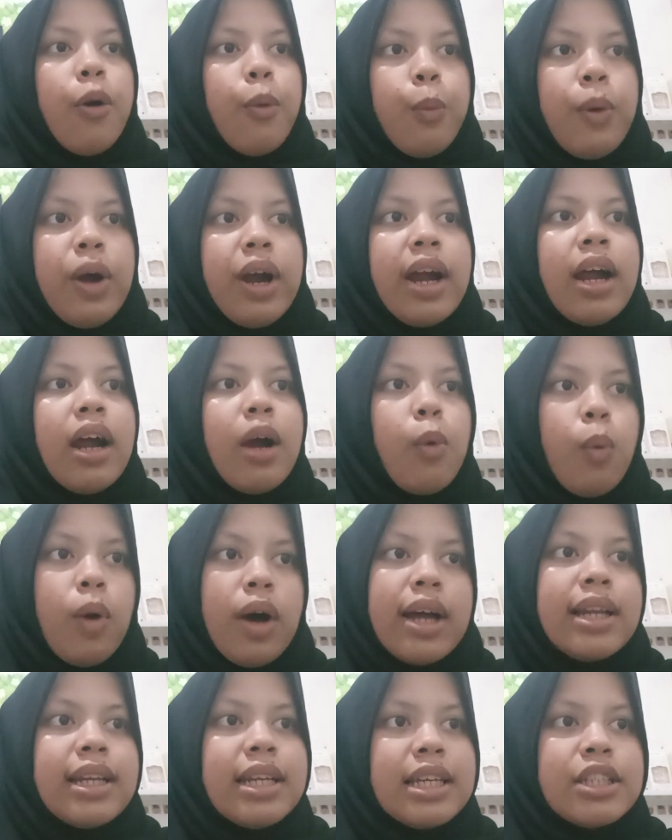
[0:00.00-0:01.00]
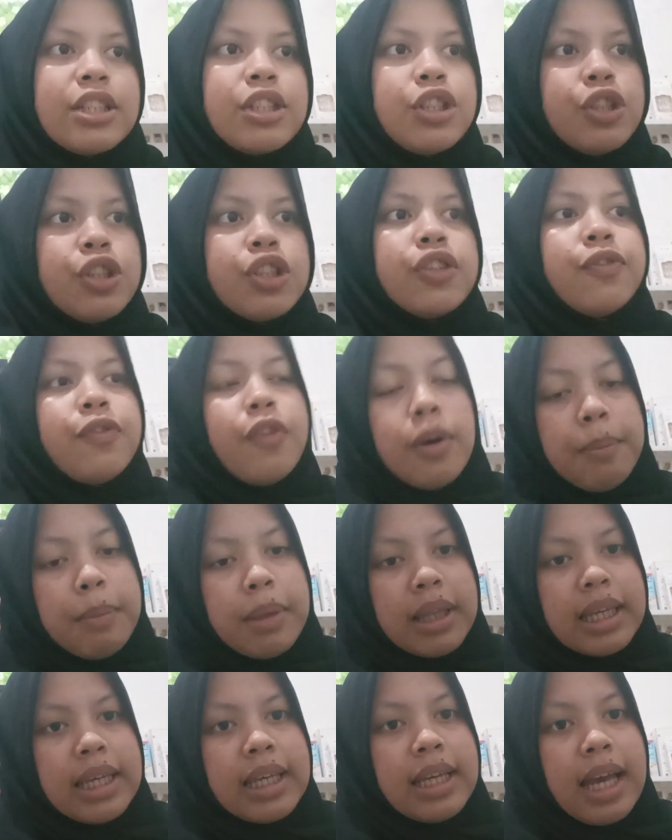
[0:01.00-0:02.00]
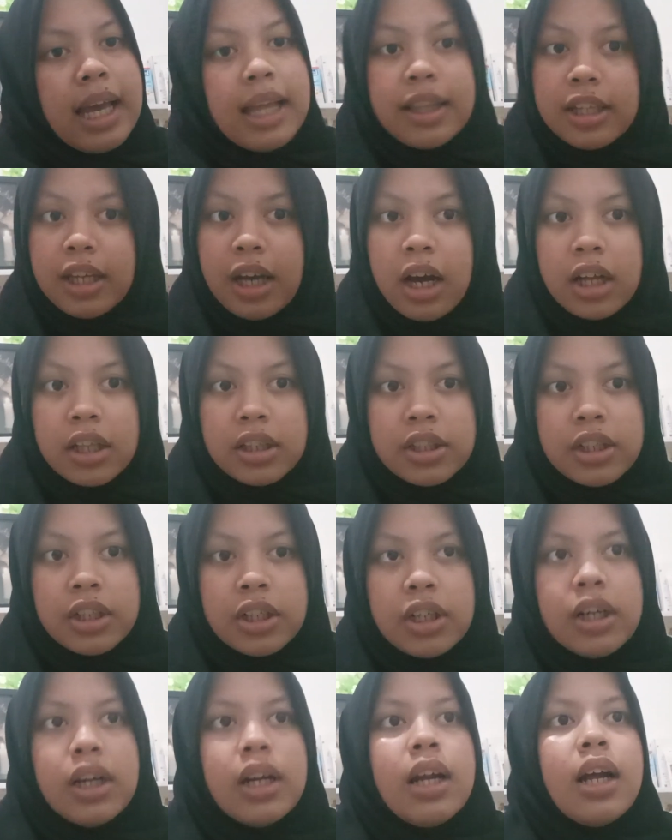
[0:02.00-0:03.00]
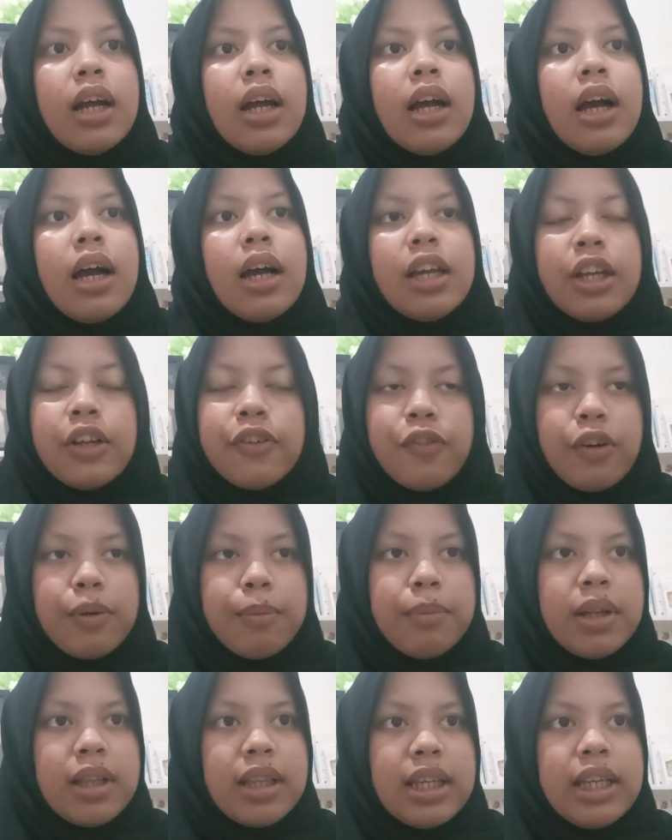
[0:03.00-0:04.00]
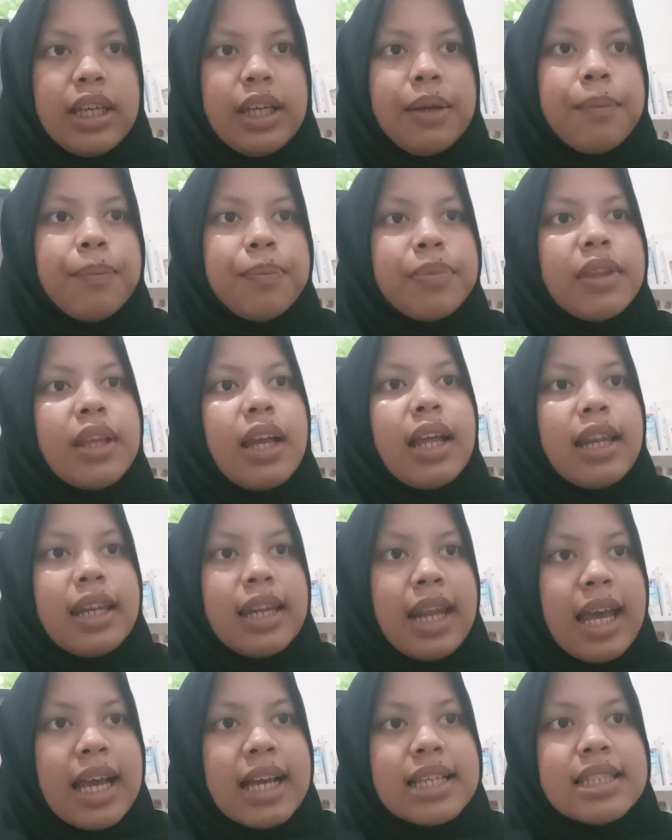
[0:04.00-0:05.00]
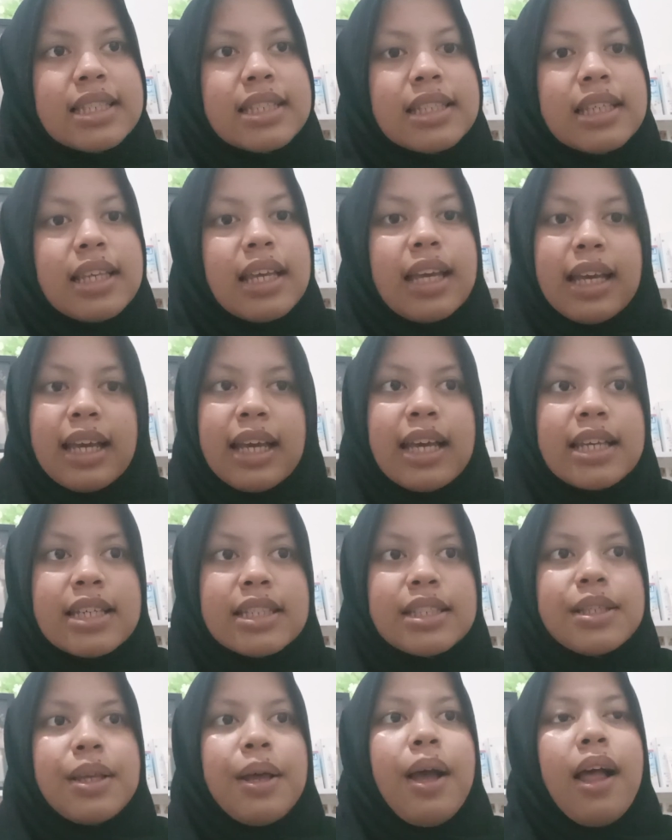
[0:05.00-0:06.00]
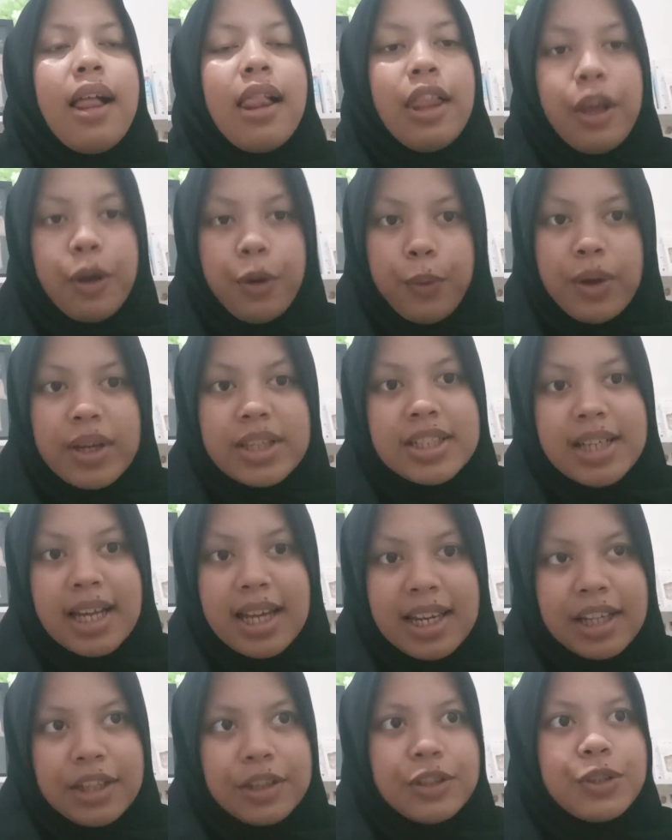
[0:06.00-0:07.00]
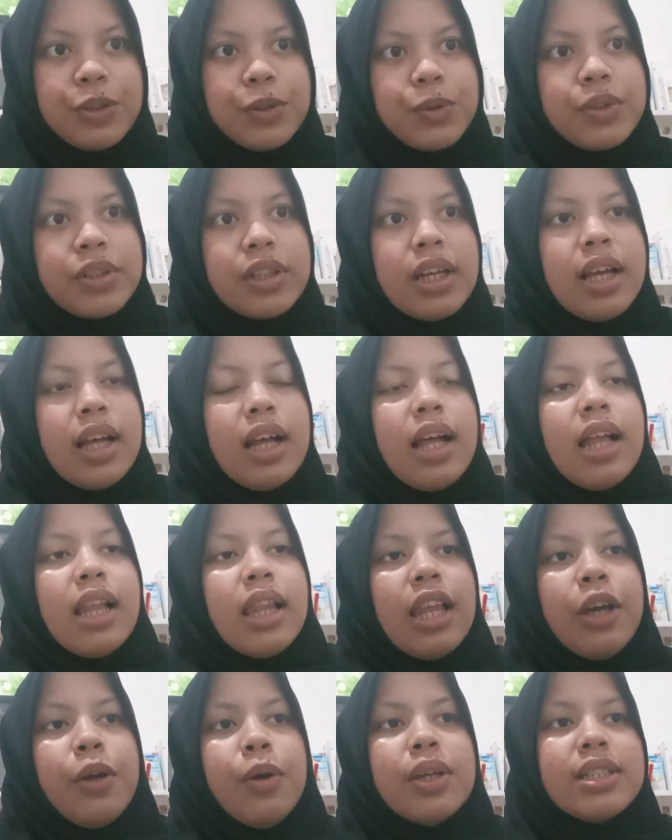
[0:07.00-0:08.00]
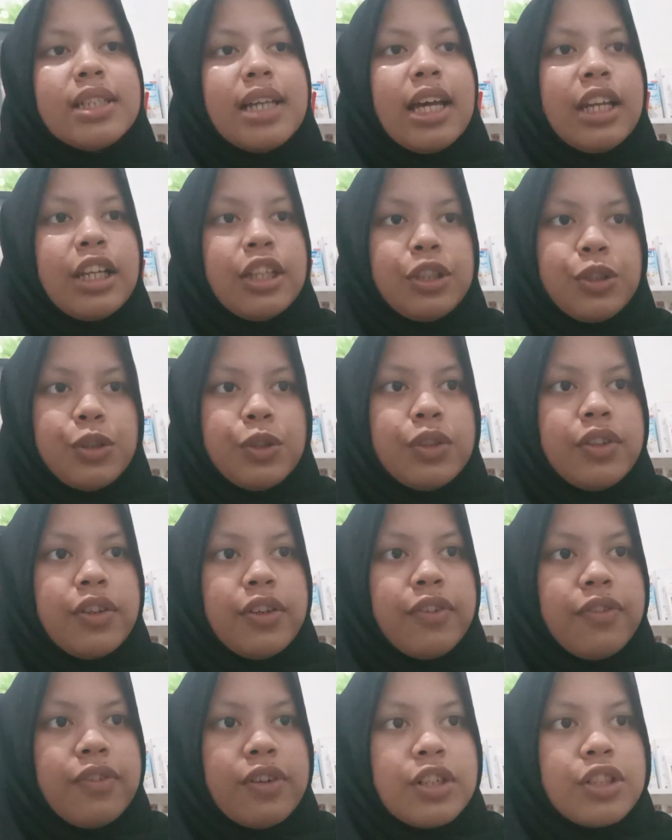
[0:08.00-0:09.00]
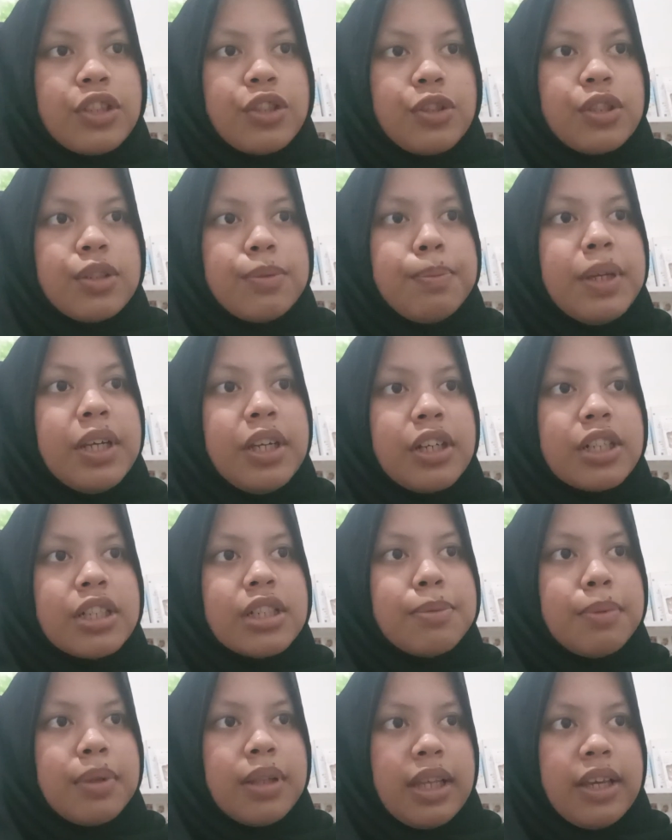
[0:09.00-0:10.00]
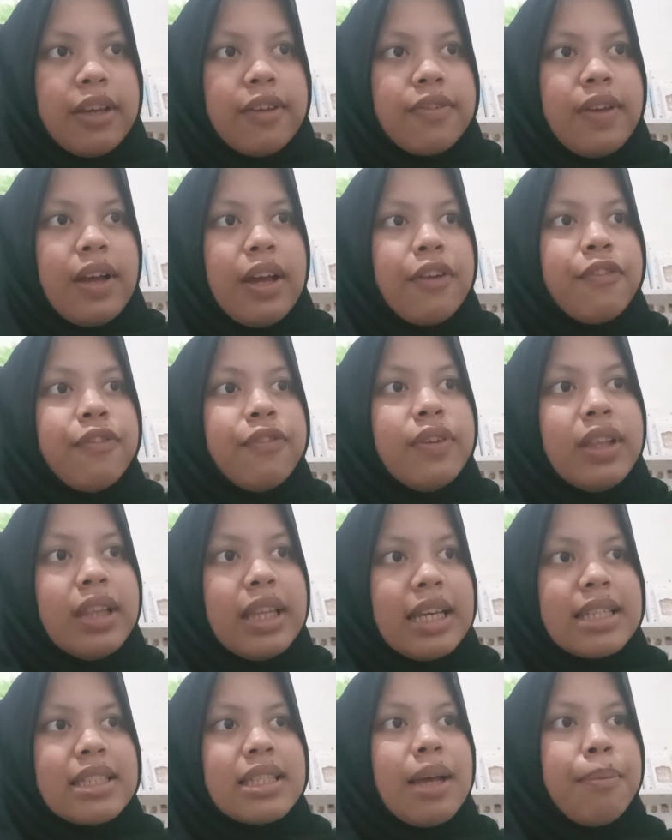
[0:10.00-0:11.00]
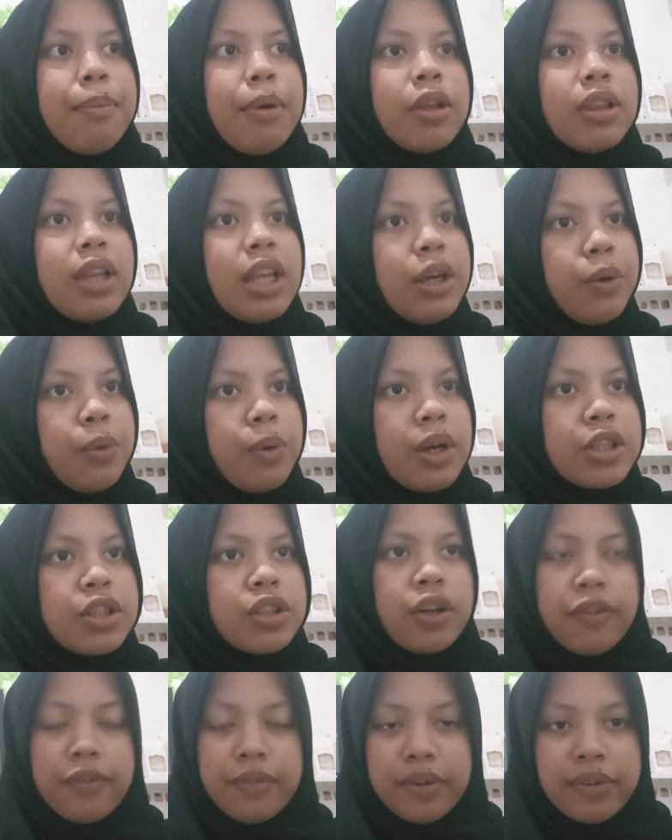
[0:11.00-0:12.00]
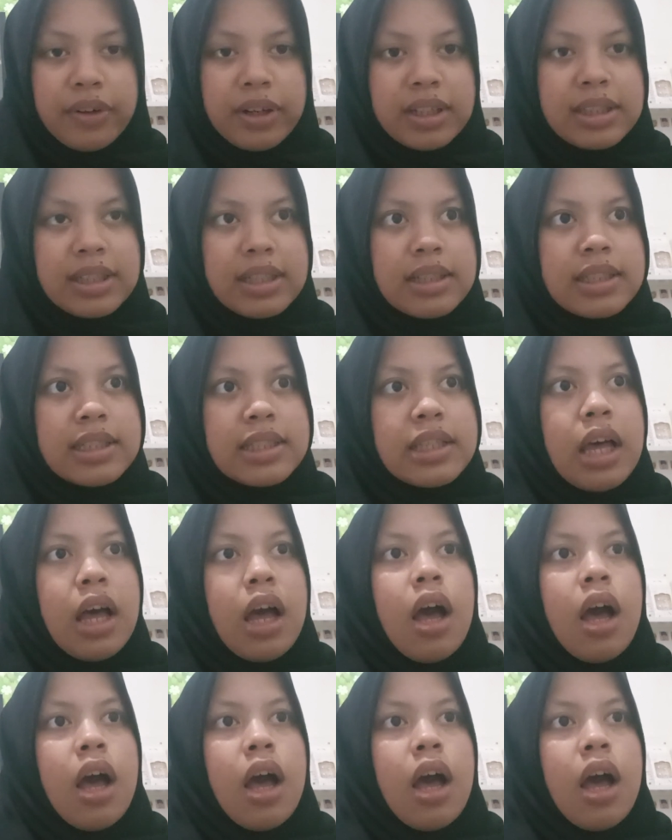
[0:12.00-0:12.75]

where one is used formally and the other informally. Next is language attitude. Language attitude refers to speakers' belief and feelings about language or varieties.